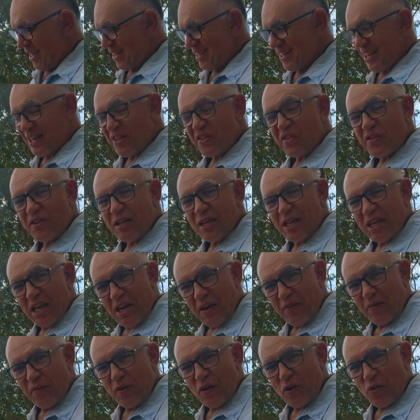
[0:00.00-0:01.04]
Another thing,
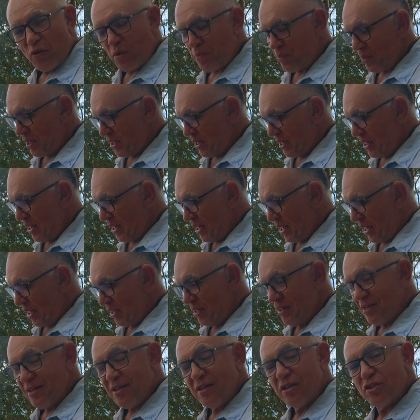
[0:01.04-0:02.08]
if you're a
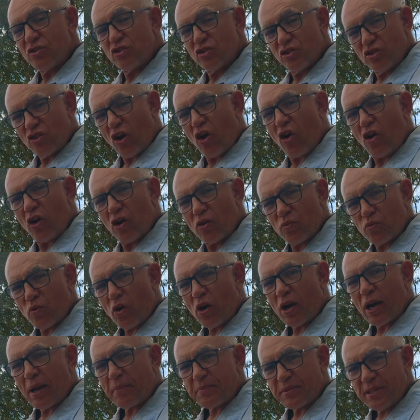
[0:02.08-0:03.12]
beginner, dial it
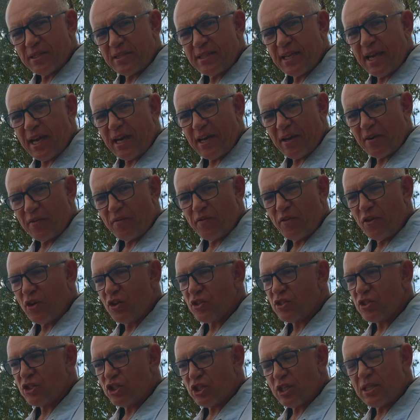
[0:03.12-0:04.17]
right up to 10 at
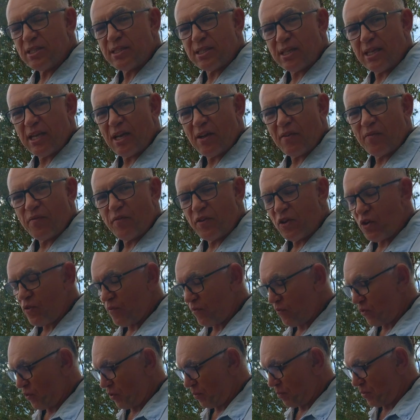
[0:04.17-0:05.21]
first just to get a
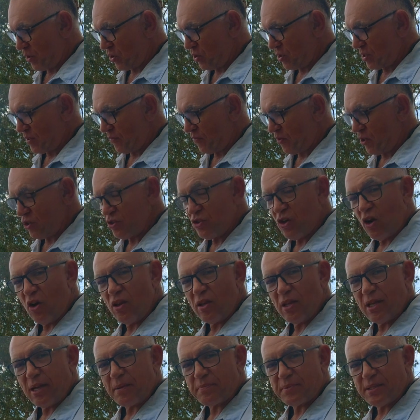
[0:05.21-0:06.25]
feel for it because if you
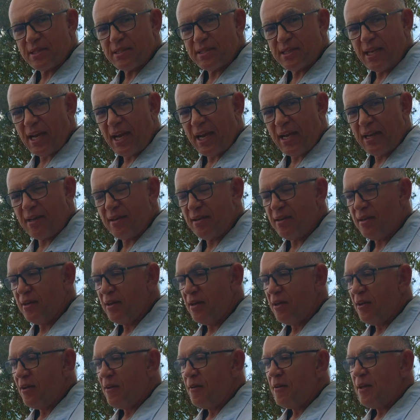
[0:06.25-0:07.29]
dial it up to 10,
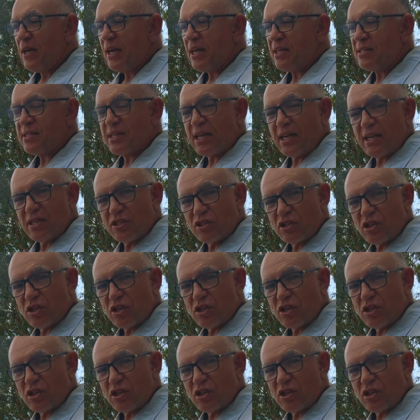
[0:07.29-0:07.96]
it's going